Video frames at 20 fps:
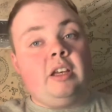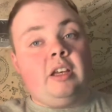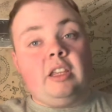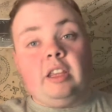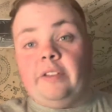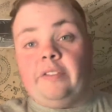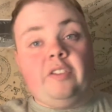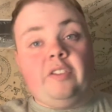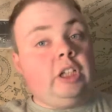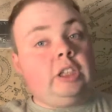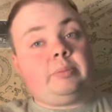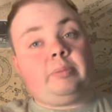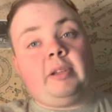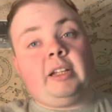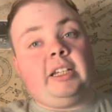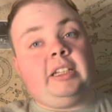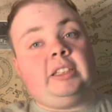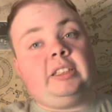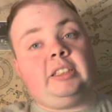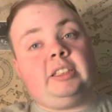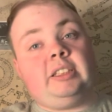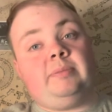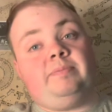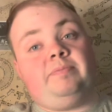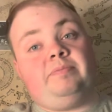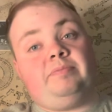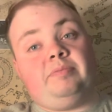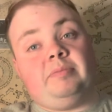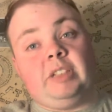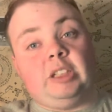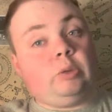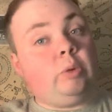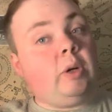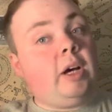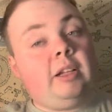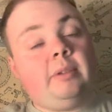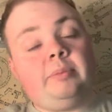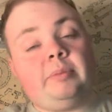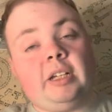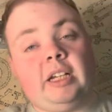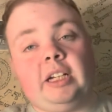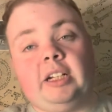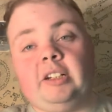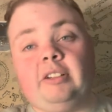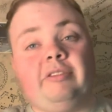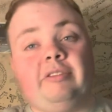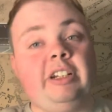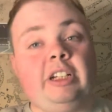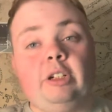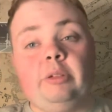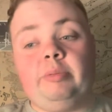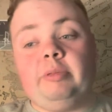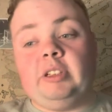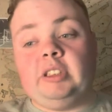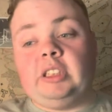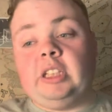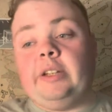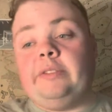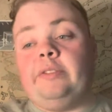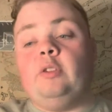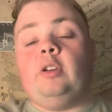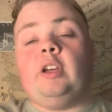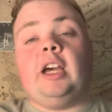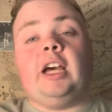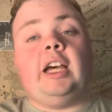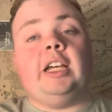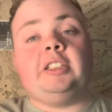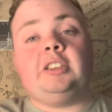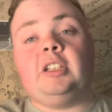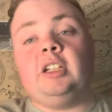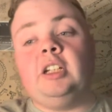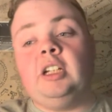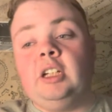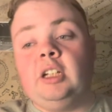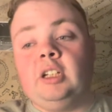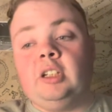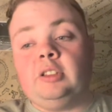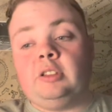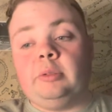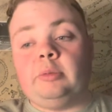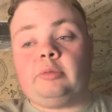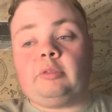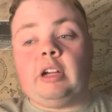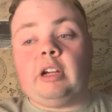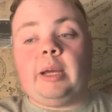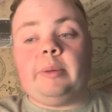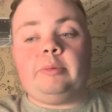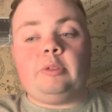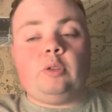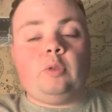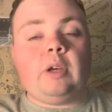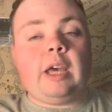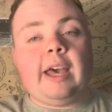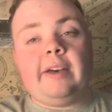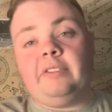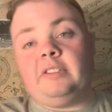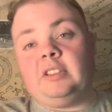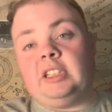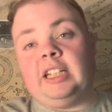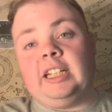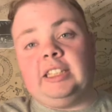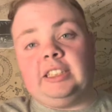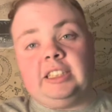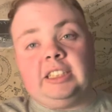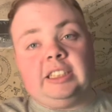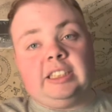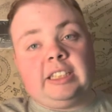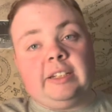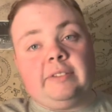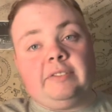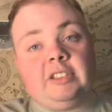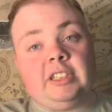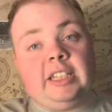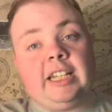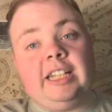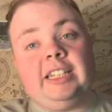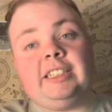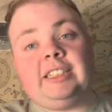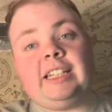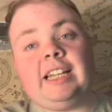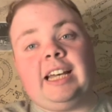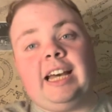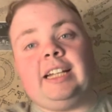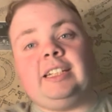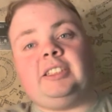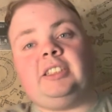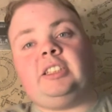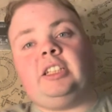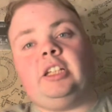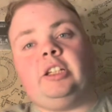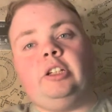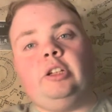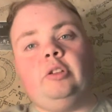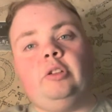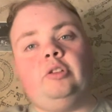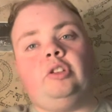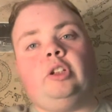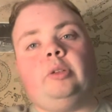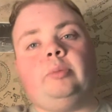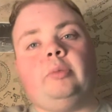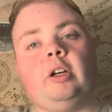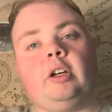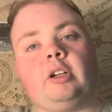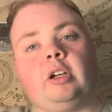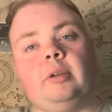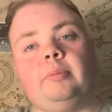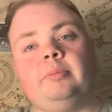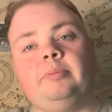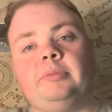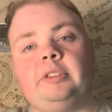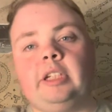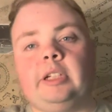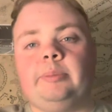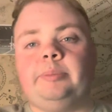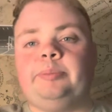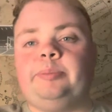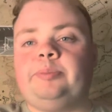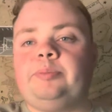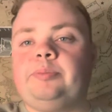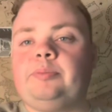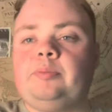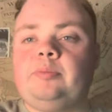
in the first place as well. And I really appreciate if you guys subscribe to Everton1878 at youtube.com. So, yeah.